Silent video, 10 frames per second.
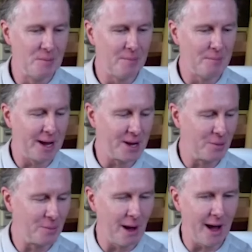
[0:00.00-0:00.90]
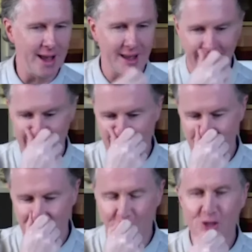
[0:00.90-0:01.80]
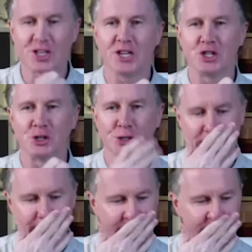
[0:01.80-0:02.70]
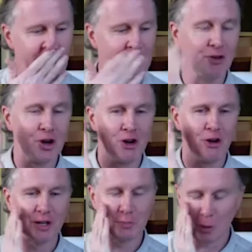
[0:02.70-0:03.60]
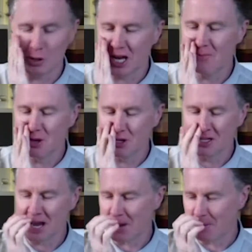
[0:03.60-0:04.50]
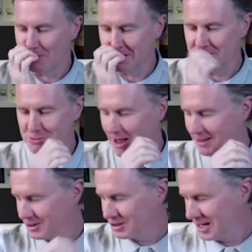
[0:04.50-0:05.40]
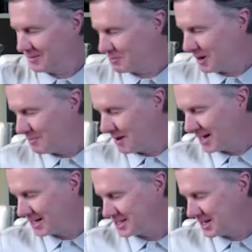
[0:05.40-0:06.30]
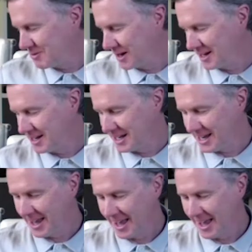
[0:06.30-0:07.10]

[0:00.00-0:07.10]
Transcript: Michael back. Of course they should. And funny enough, I spoke to him the other day about it as well, because he lives by me and I see him regularly.